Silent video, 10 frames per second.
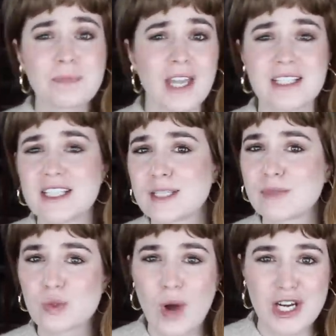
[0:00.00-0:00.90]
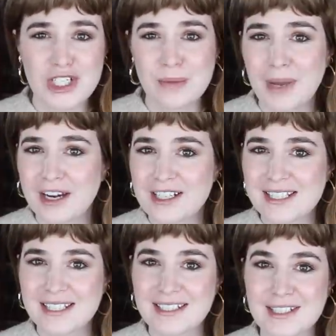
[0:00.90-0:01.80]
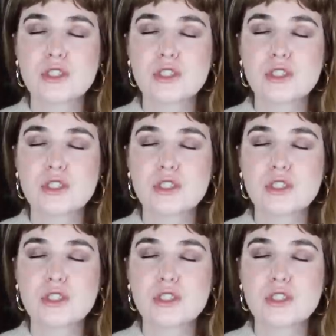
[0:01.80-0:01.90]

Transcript: I did some swatch comparisons.